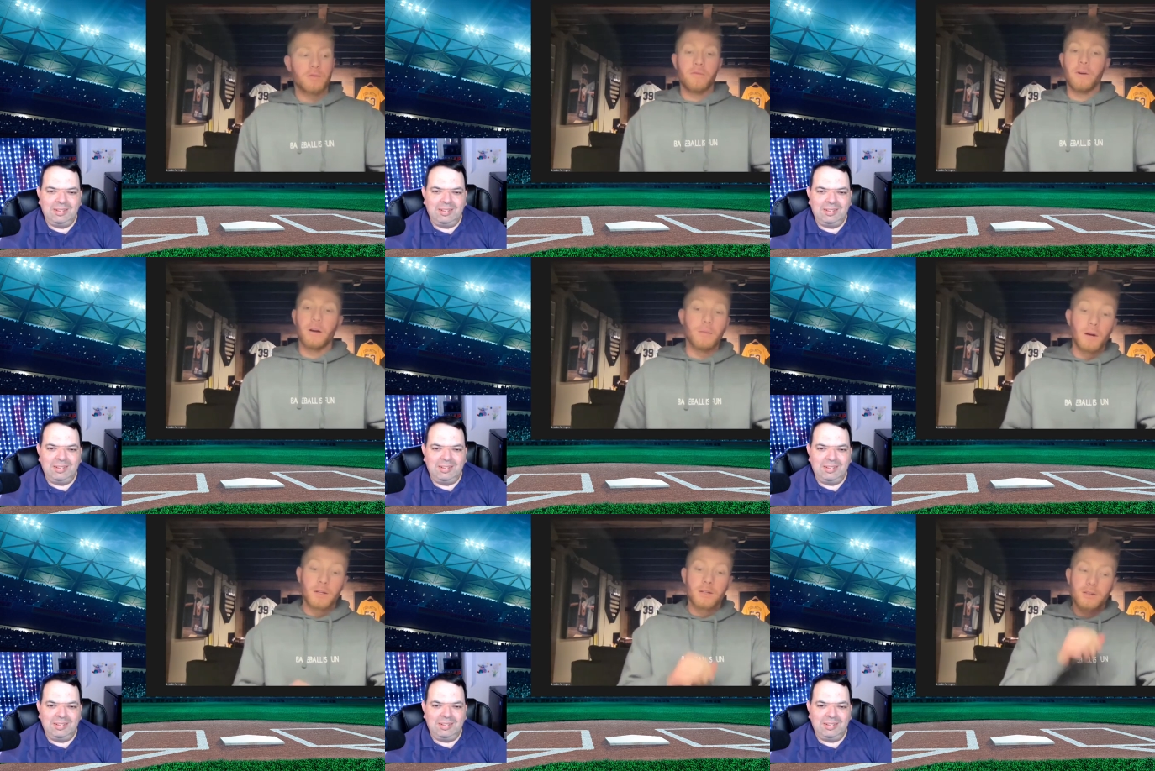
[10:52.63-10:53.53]
Speaker 1: very
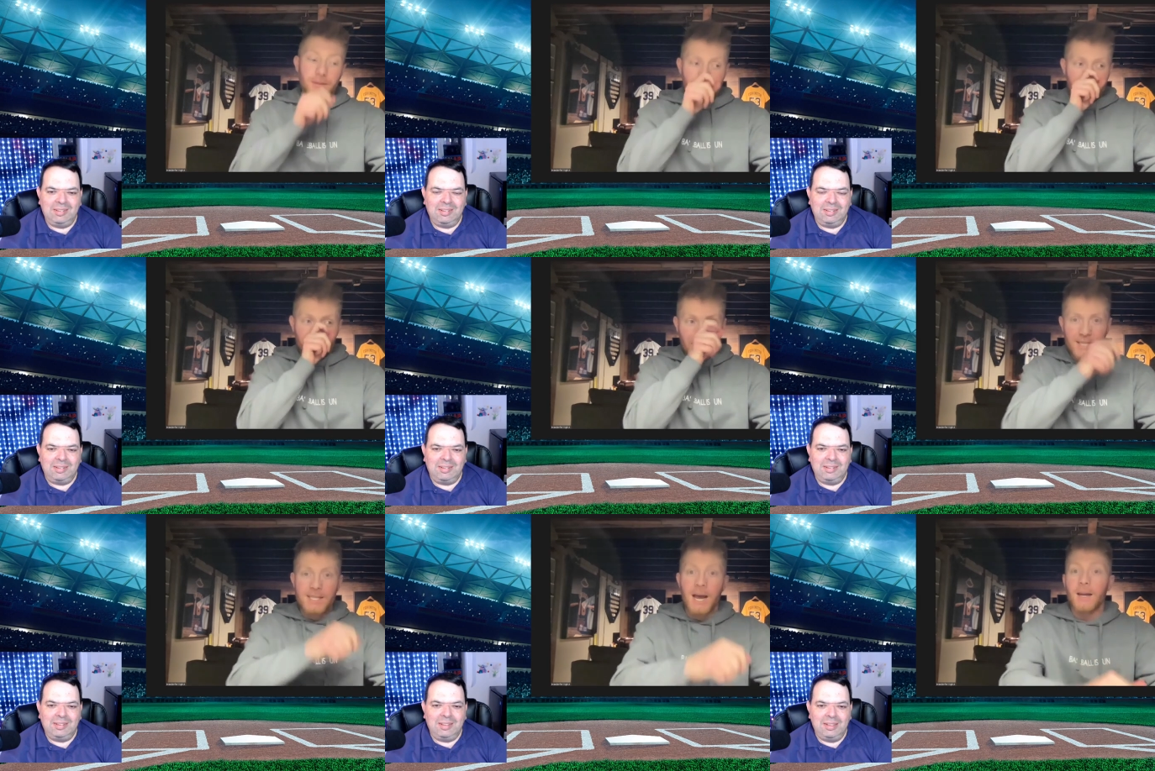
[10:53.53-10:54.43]
much ecstatic